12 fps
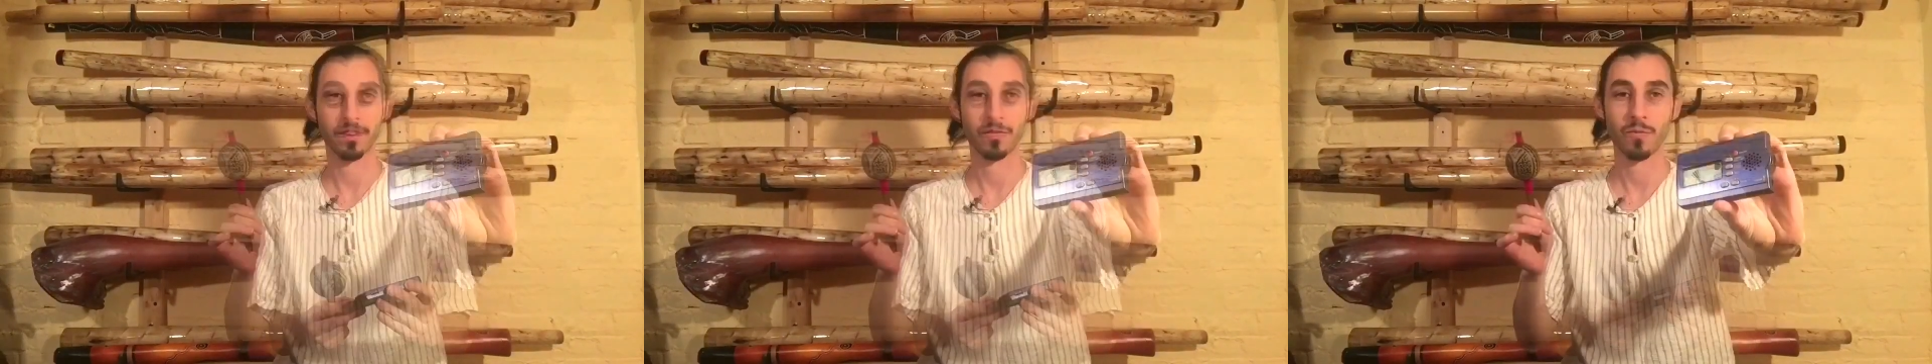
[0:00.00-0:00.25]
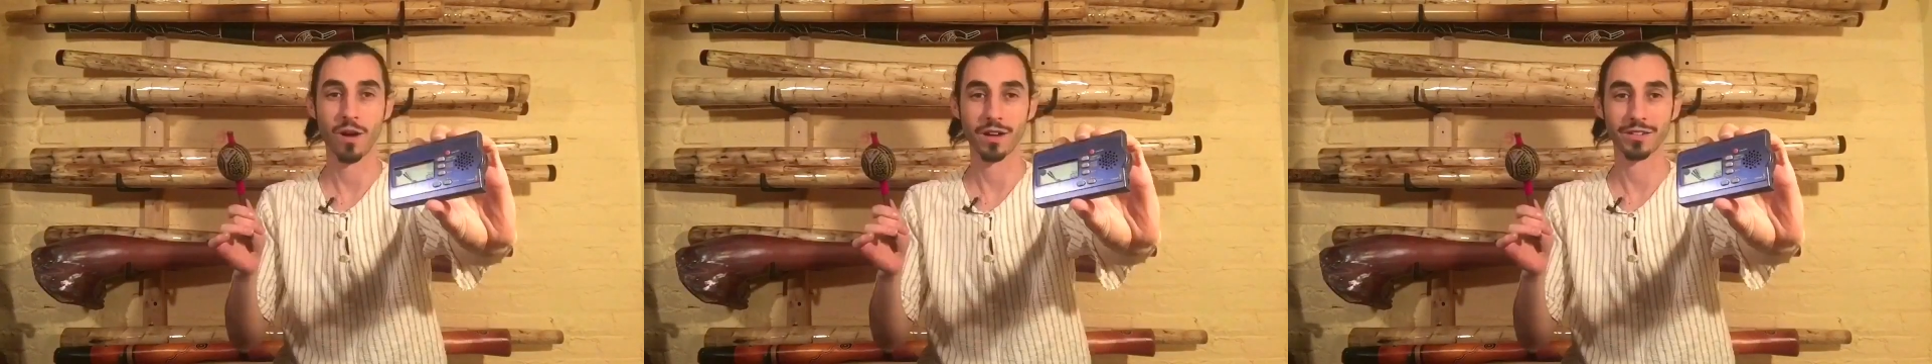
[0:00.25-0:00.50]

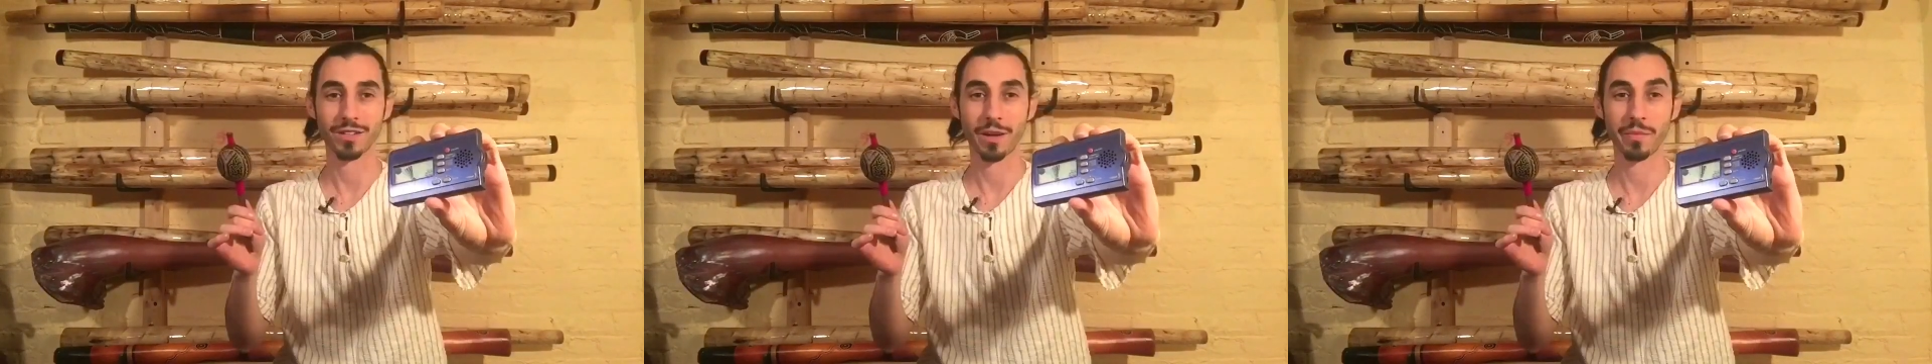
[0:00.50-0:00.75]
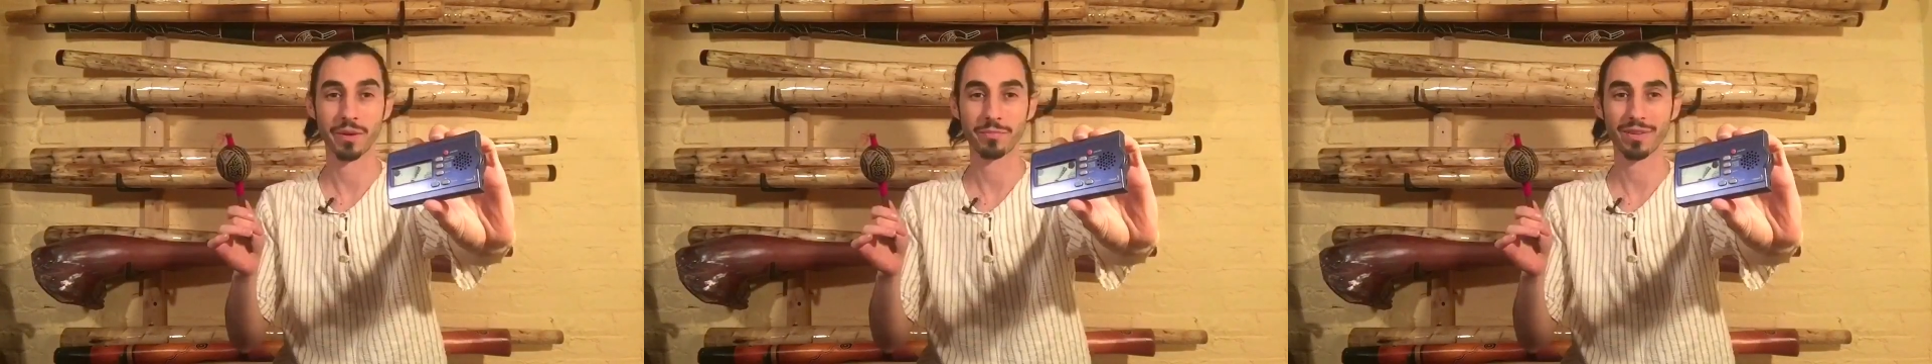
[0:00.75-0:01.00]
Watch, I'm
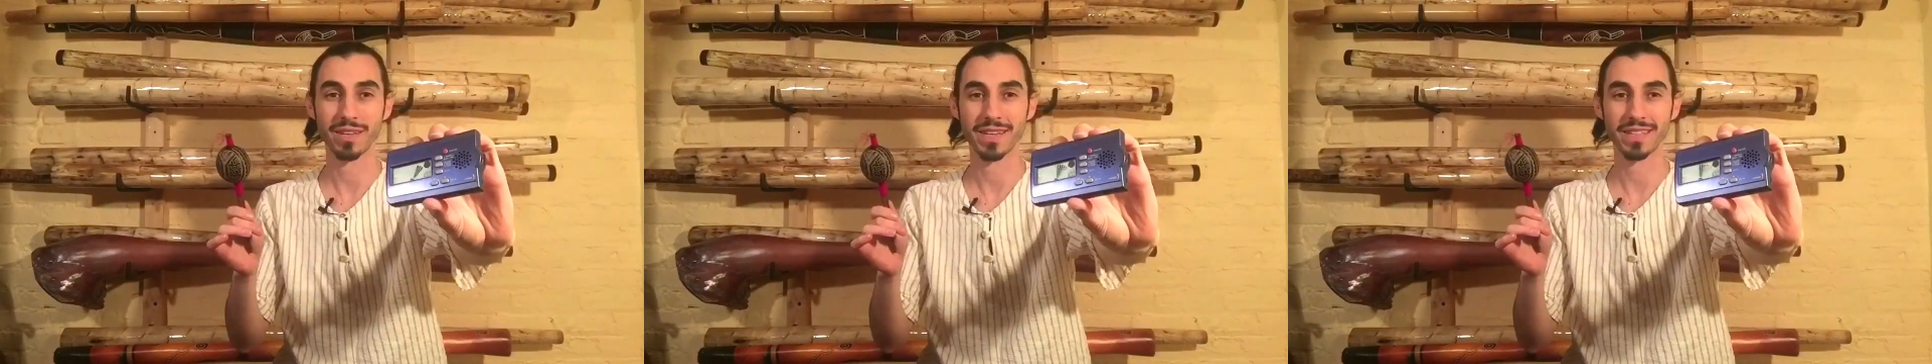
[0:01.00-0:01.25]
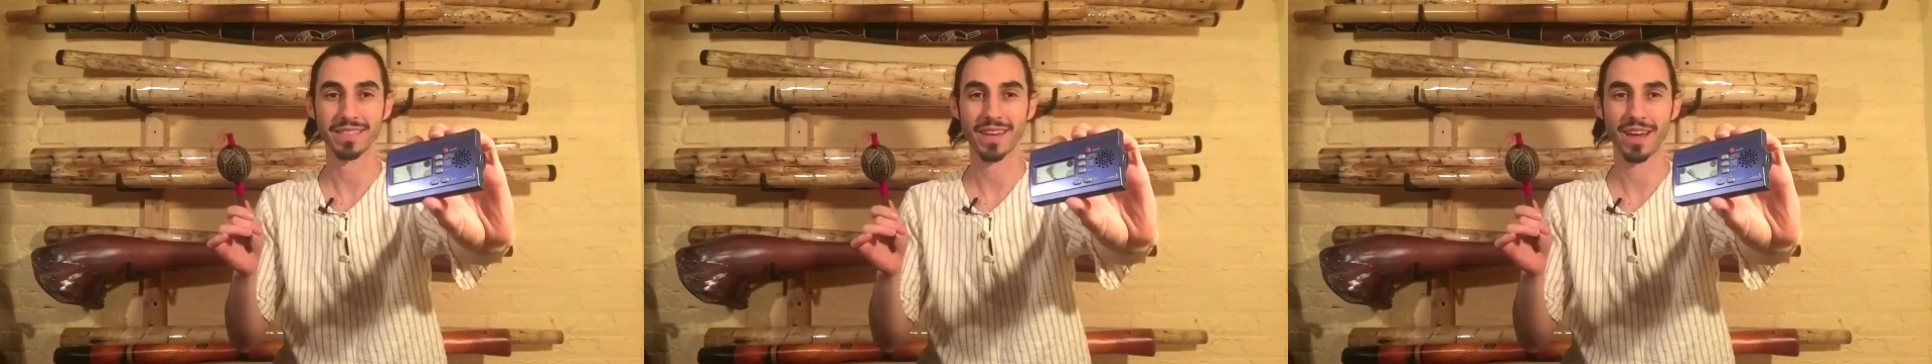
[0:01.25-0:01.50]
going to play
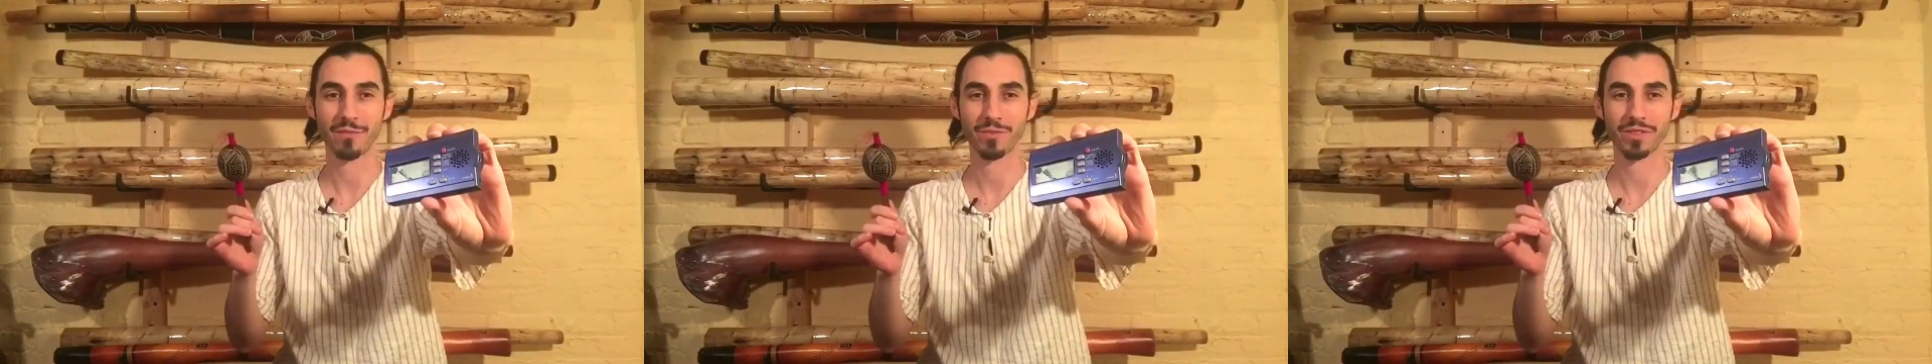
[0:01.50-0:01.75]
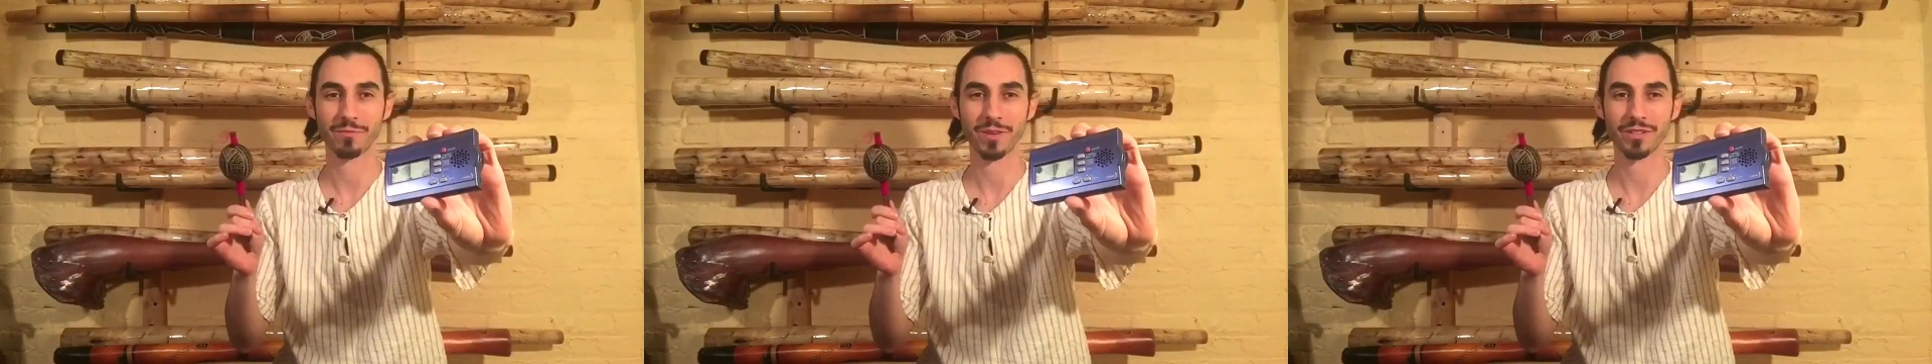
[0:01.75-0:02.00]
in time
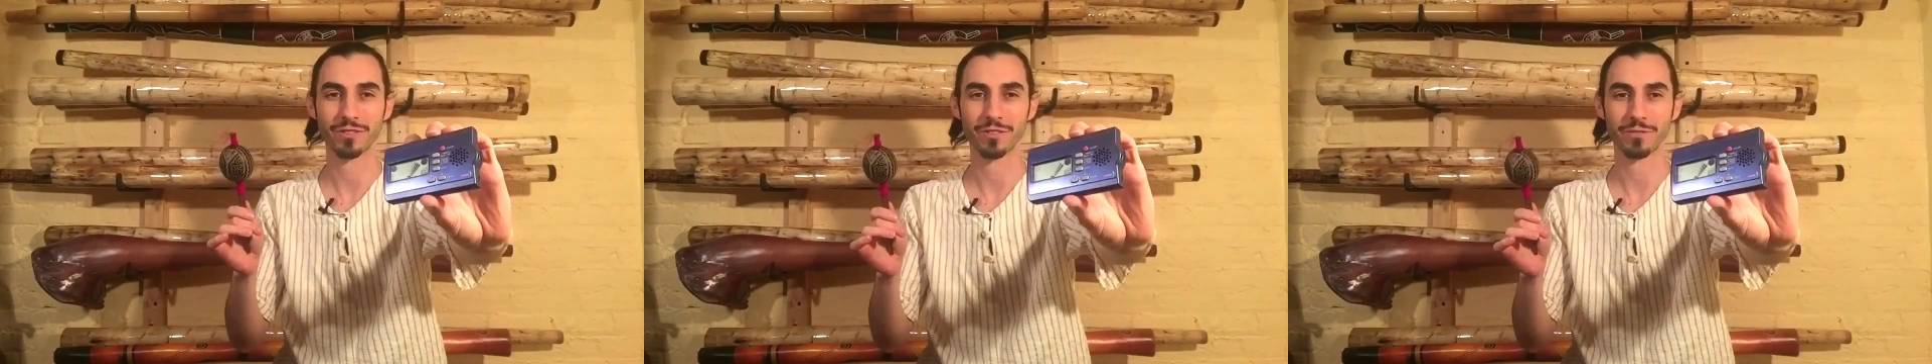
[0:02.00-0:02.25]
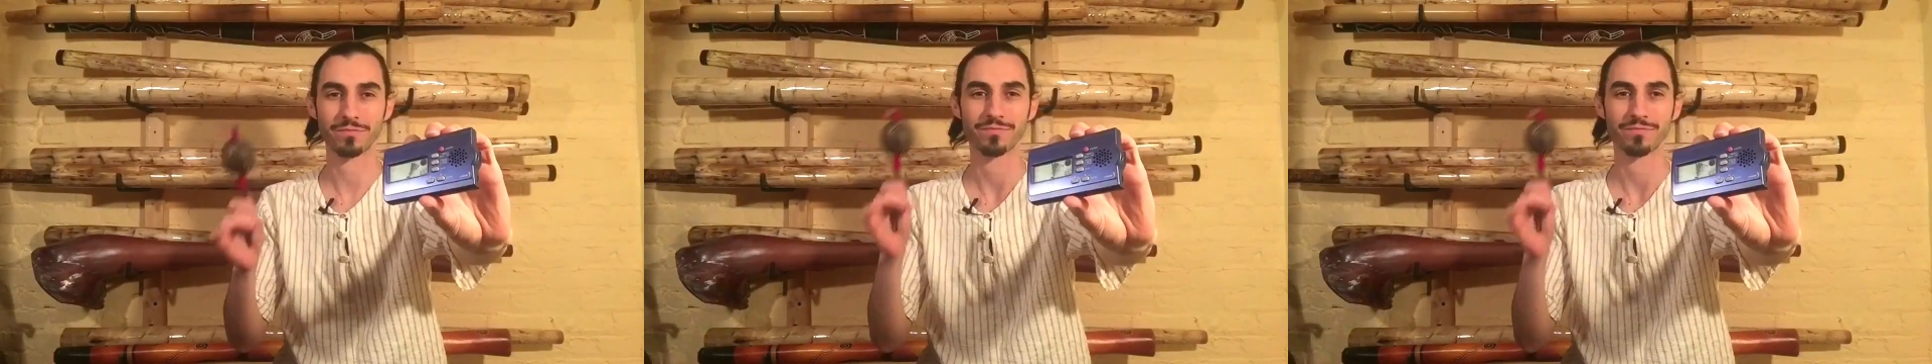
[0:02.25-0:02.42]
with the metronome.